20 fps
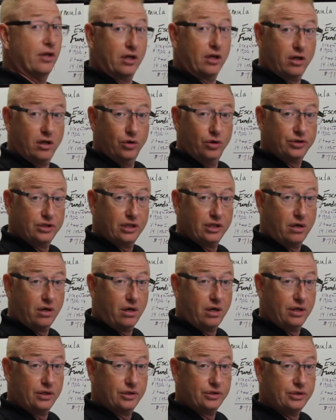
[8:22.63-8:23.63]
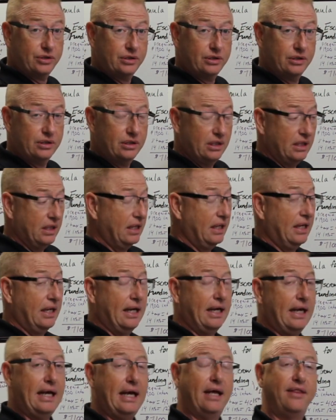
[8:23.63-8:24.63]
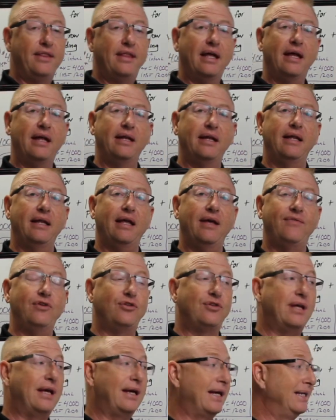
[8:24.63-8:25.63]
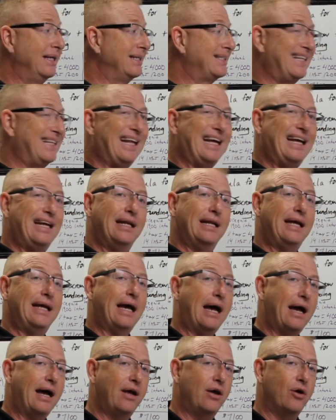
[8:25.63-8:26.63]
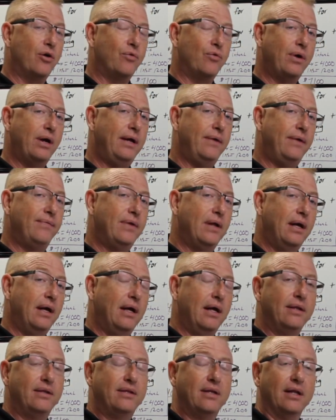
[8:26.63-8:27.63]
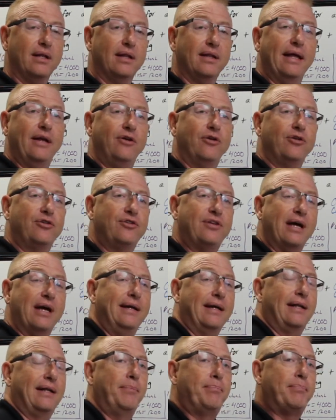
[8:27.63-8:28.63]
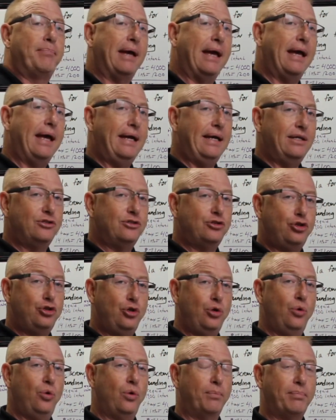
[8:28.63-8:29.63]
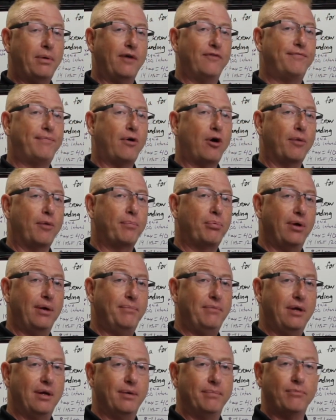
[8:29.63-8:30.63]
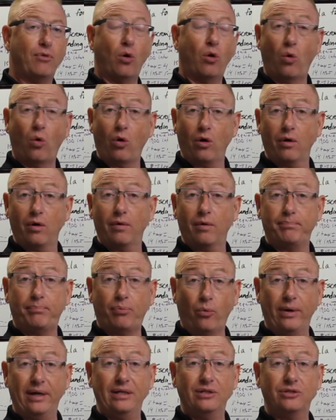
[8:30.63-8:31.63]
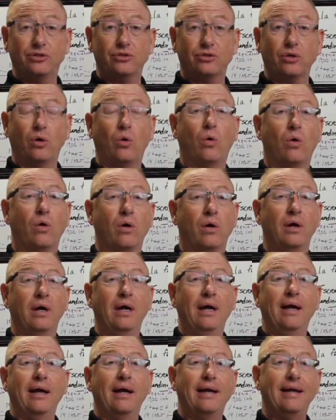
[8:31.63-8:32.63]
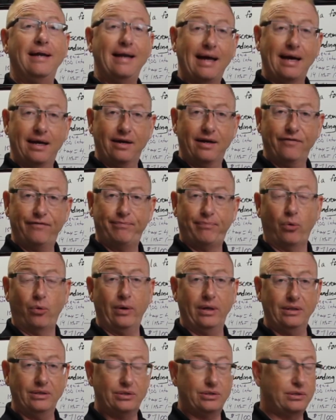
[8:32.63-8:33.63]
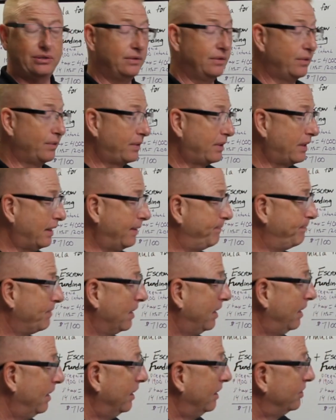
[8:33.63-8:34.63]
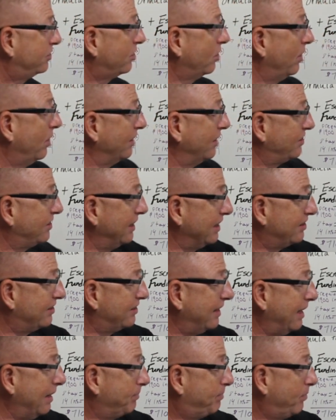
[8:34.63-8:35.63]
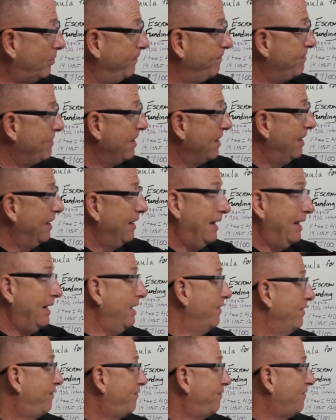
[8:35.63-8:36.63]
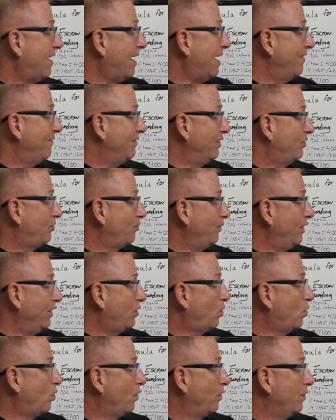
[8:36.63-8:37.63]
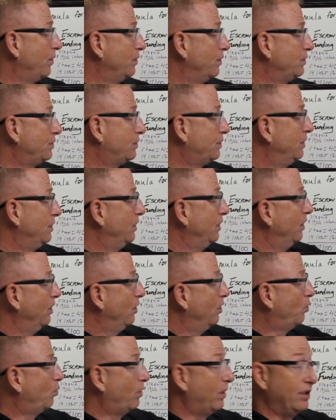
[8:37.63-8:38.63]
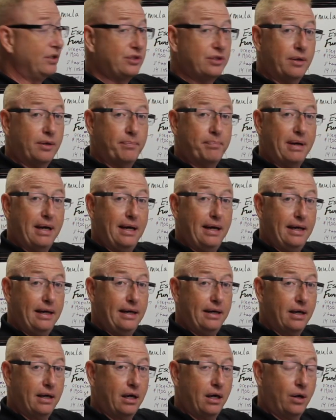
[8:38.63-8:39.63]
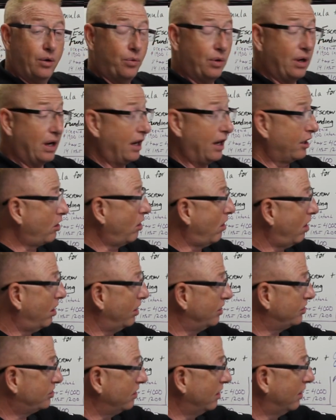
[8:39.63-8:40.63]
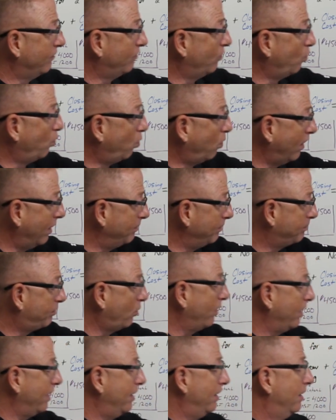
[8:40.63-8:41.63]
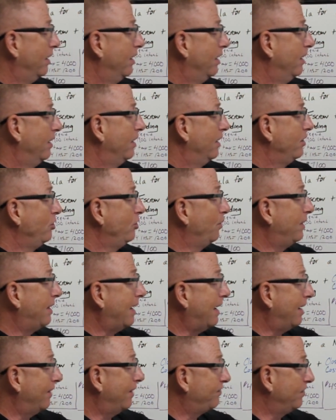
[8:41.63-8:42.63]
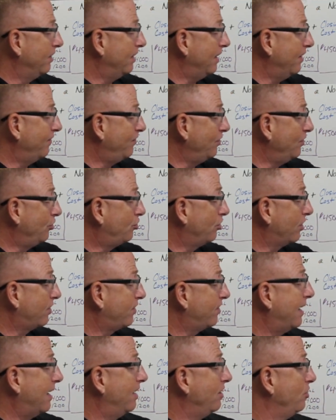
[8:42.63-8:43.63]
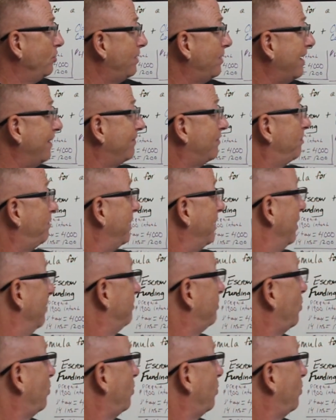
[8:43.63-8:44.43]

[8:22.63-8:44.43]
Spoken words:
the closing costs. And then if you take a slightly higher rate, the lender technically pays you above par premium or points or negative points. Okay, so as an example, if 5 3/4 was paying a cost of 1 point, you would have to, if you took that, you'd have to pay a